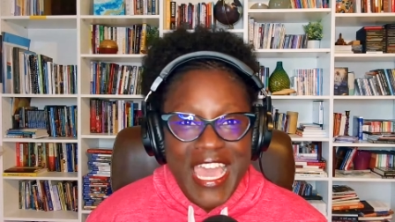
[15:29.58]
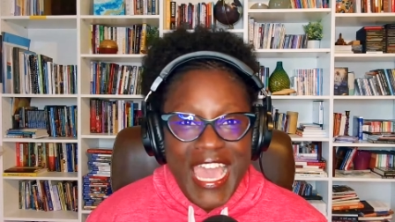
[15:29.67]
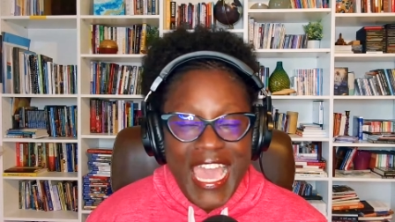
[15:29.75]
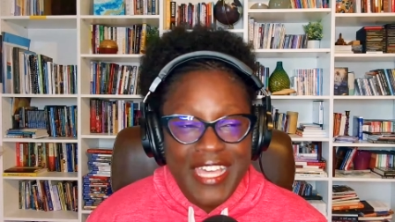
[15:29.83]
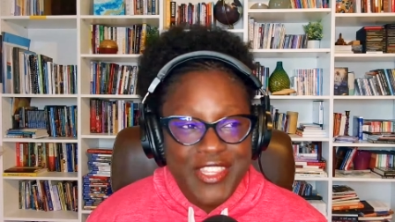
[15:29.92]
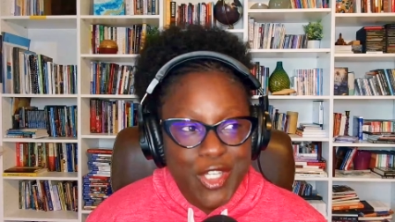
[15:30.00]

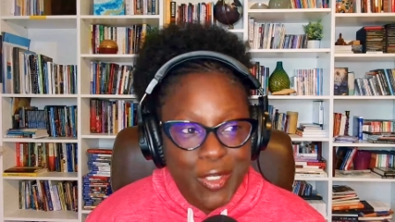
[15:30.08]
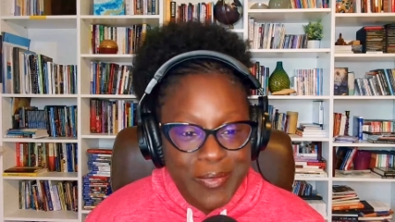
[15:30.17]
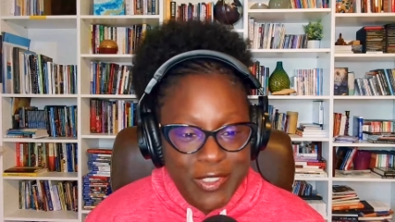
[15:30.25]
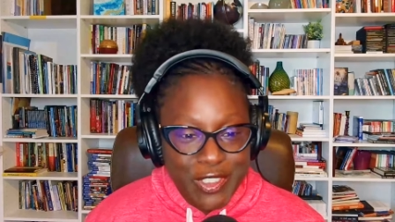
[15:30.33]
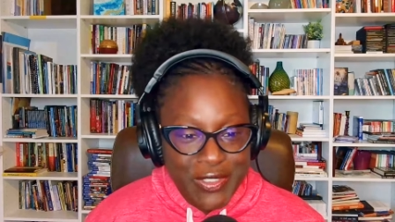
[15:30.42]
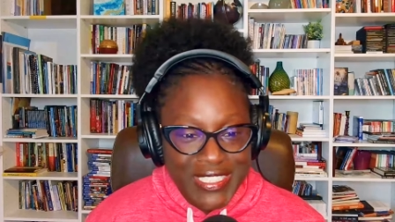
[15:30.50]
had the
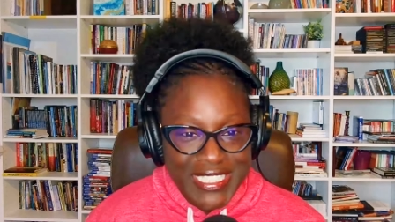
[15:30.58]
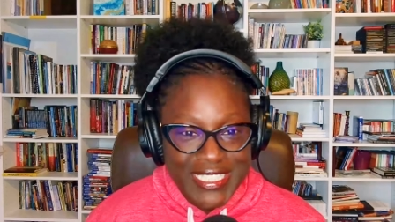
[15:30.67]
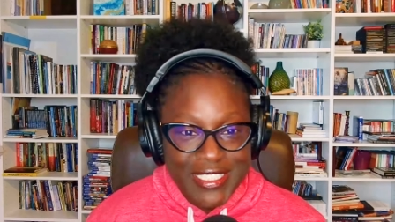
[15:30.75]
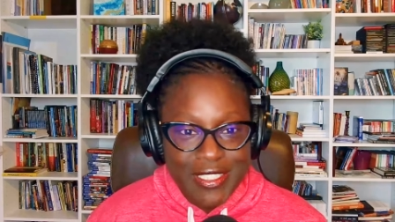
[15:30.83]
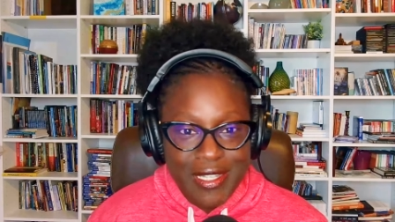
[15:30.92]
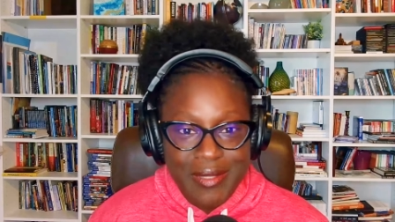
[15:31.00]

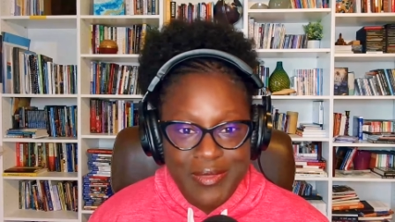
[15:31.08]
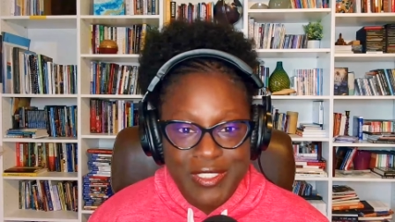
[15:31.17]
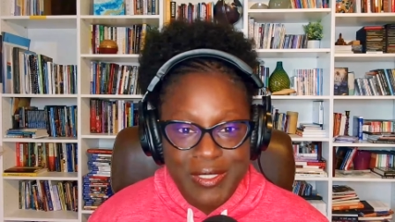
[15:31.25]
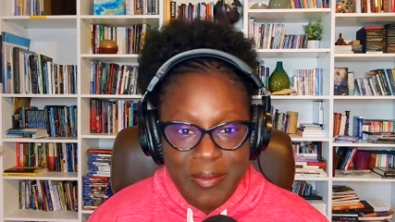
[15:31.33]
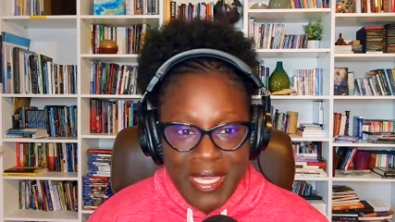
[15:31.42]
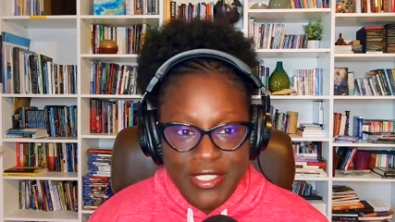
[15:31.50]
opportunity to come
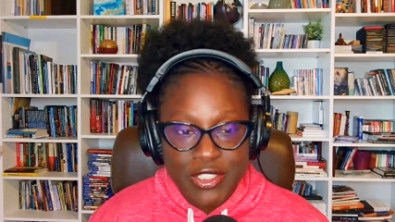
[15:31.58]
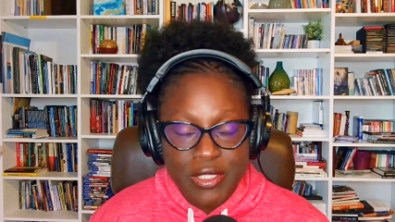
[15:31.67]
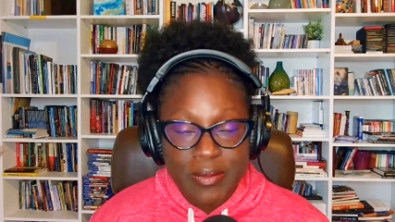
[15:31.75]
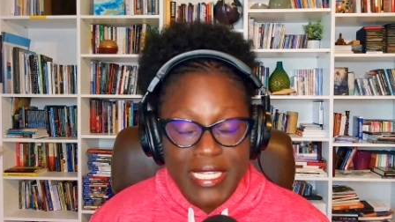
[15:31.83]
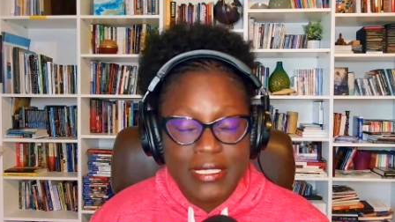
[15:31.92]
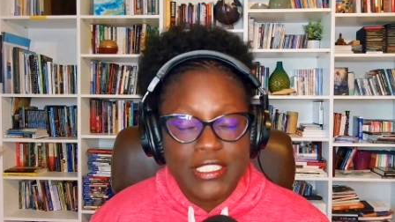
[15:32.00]
to the
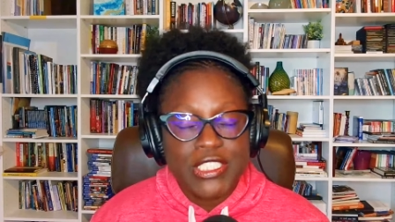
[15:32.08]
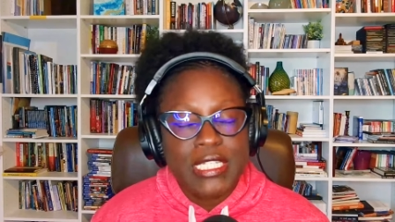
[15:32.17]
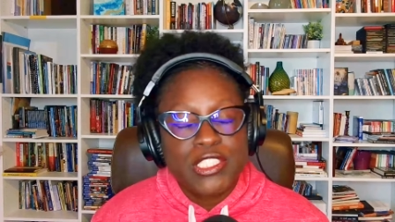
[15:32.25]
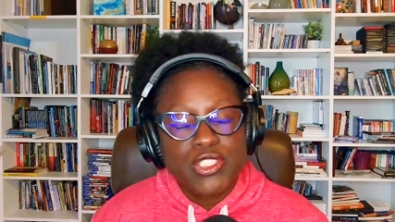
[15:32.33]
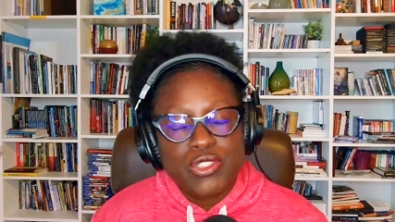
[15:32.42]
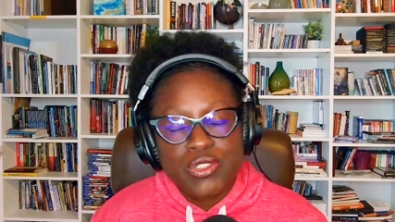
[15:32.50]
mastermind, and she
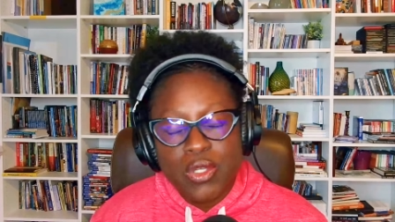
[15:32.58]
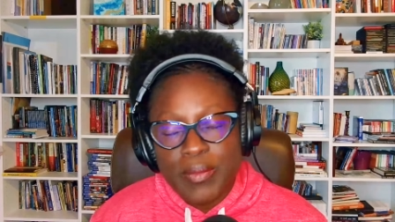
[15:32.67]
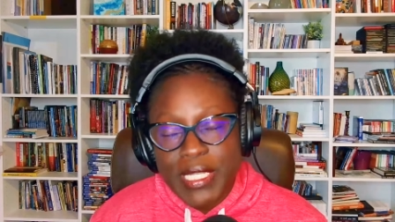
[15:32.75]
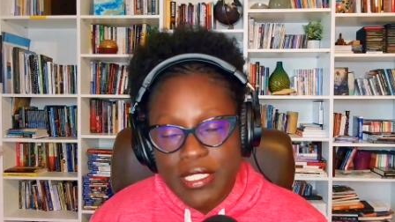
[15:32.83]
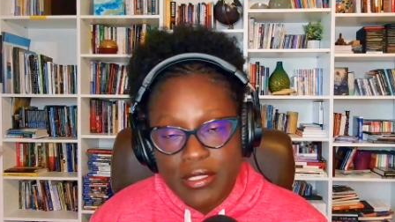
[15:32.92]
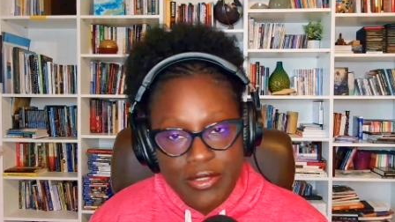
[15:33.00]
had so
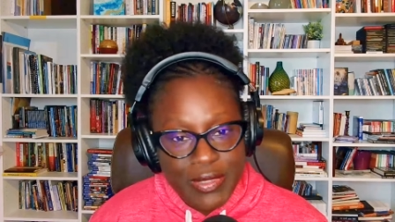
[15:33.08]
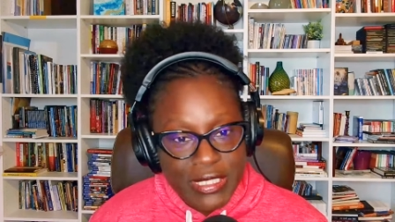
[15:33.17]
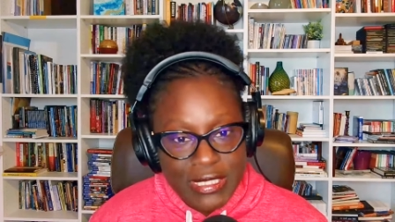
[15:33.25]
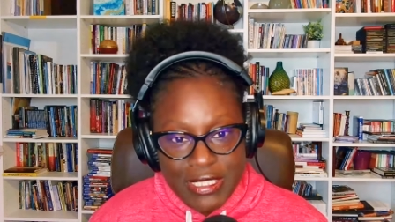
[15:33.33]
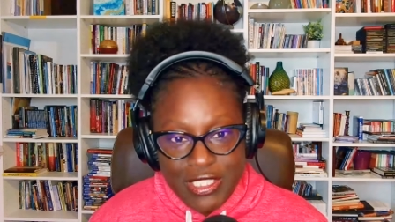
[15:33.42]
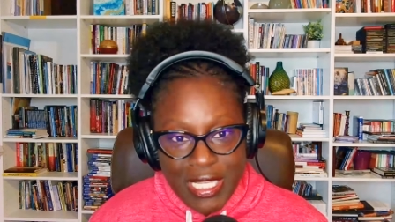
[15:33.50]
many good
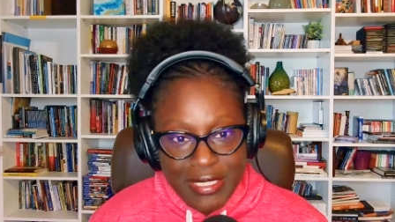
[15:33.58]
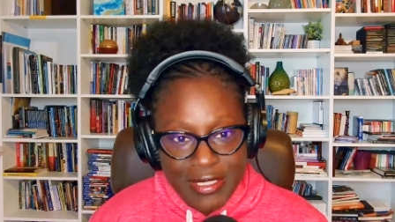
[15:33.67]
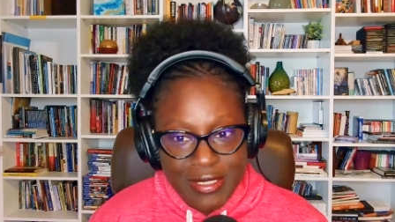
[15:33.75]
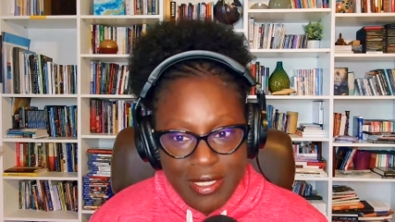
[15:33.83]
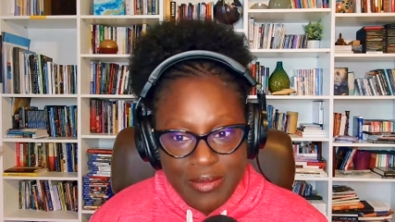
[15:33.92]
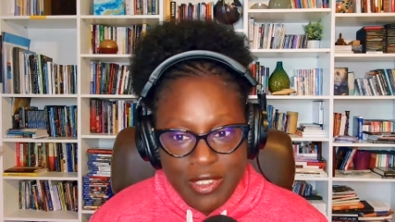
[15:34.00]
reasons not
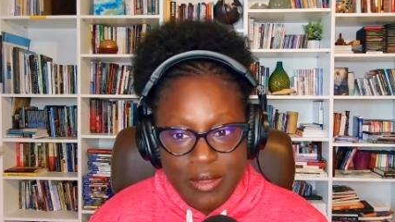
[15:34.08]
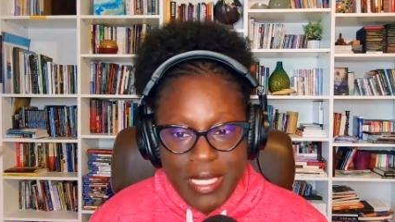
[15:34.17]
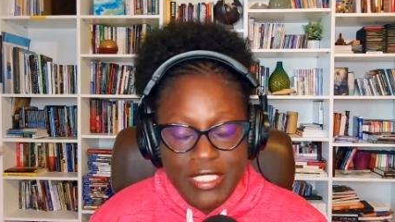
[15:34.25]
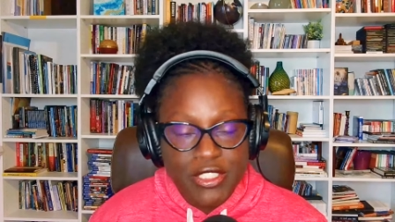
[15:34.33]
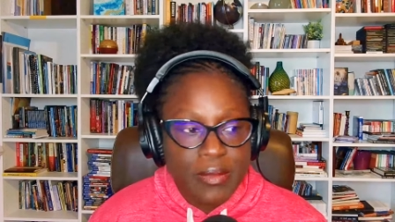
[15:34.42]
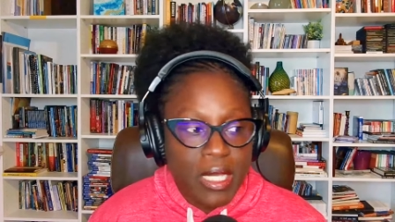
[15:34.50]
to come to the
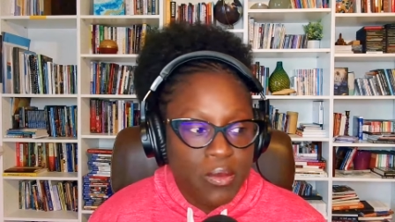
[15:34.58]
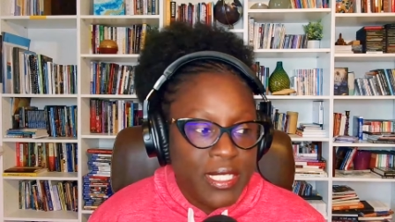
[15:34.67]
mastermind.